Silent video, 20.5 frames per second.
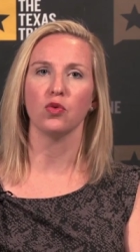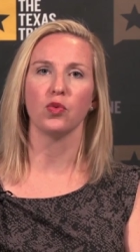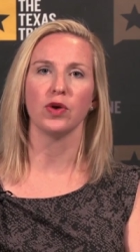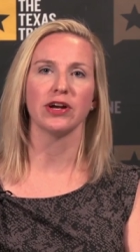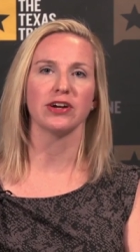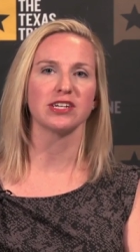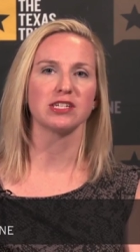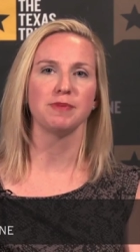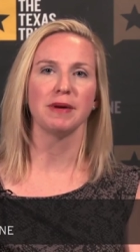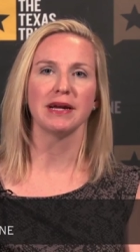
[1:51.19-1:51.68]

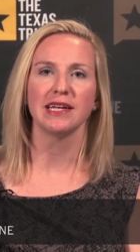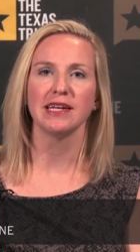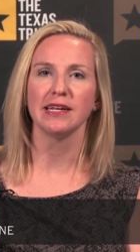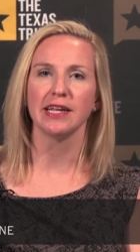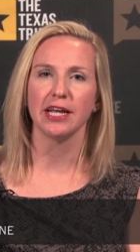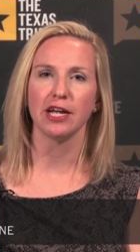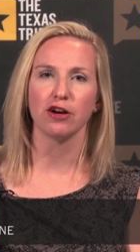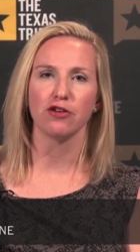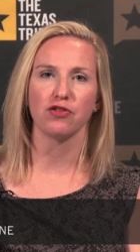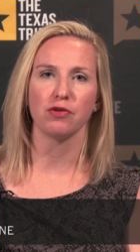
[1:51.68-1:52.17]
We're expecting
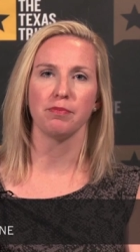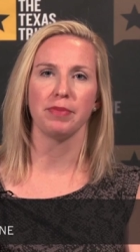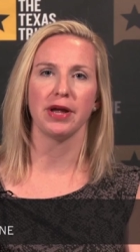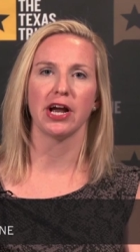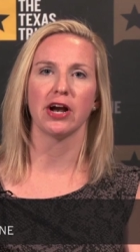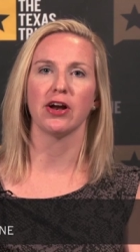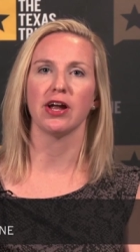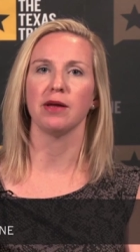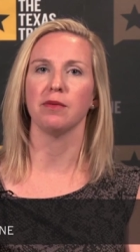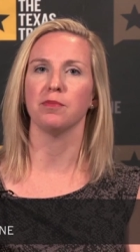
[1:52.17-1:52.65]
to hear from
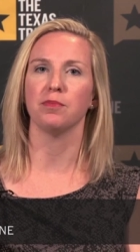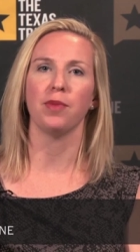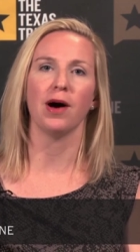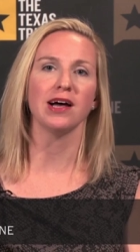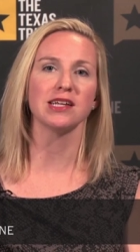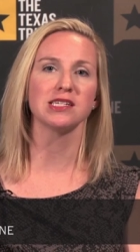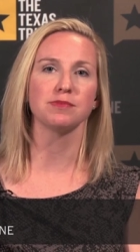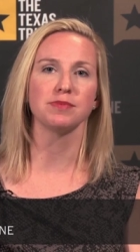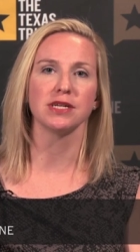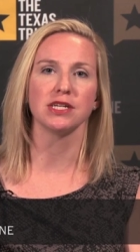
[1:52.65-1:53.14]
Perry
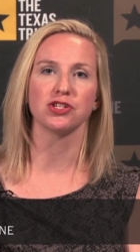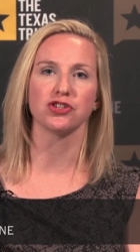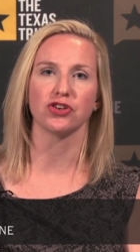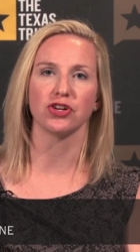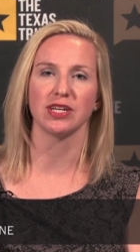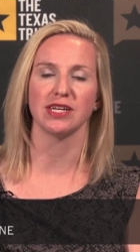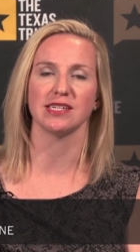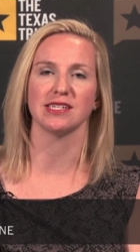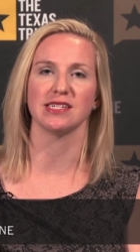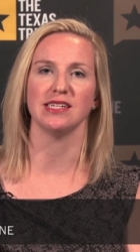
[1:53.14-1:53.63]
possibly as
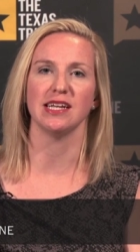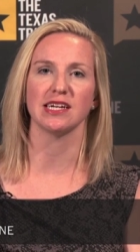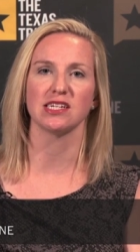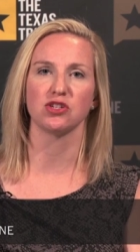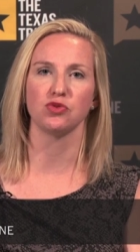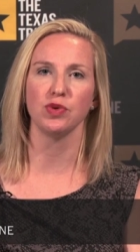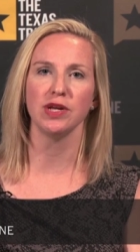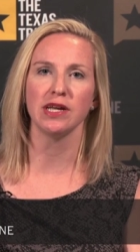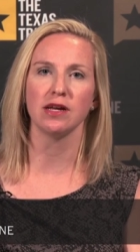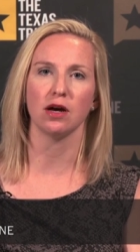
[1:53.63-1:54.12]
early as
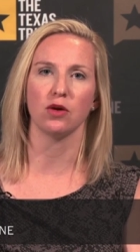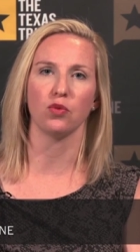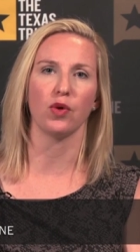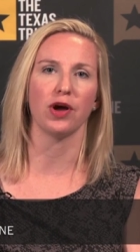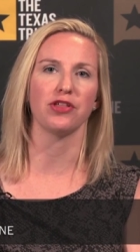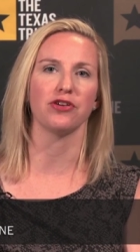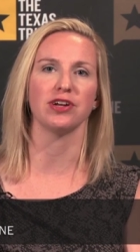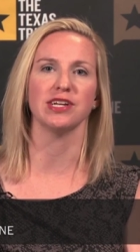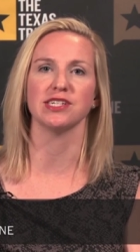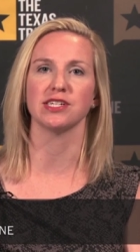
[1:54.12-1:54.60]
next week on
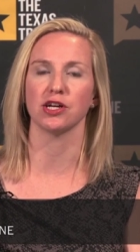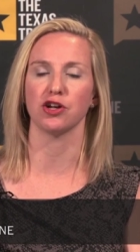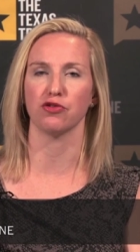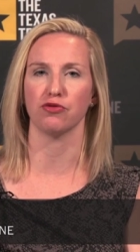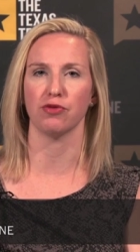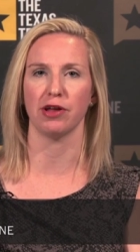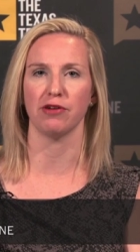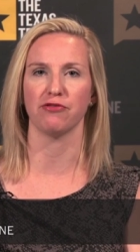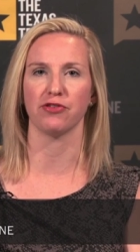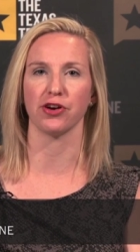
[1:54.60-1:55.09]
whether he's going to
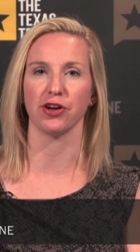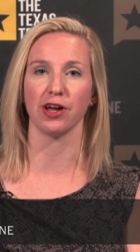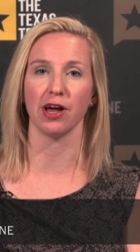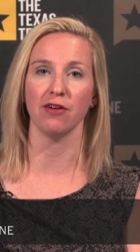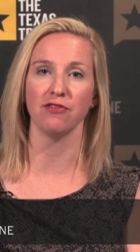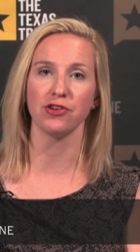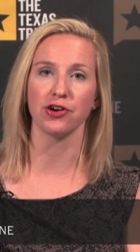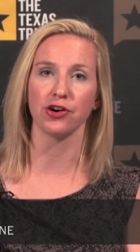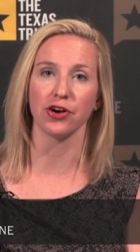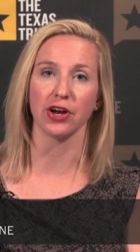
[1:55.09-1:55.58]
run for
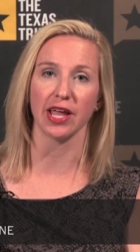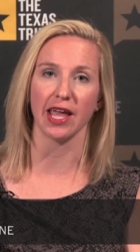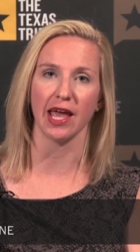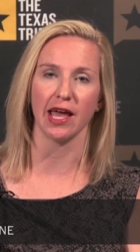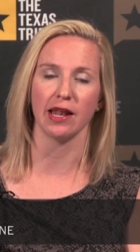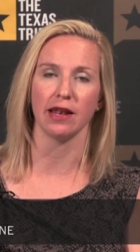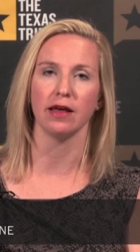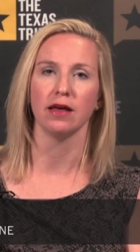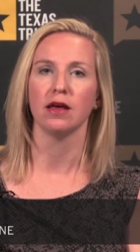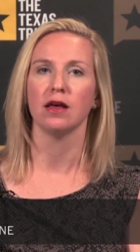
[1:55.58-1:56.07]
governor
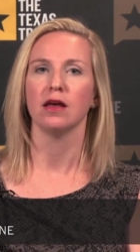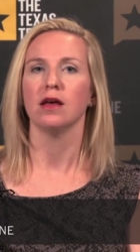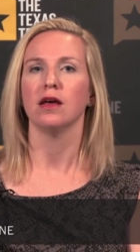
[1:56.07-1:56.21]
again.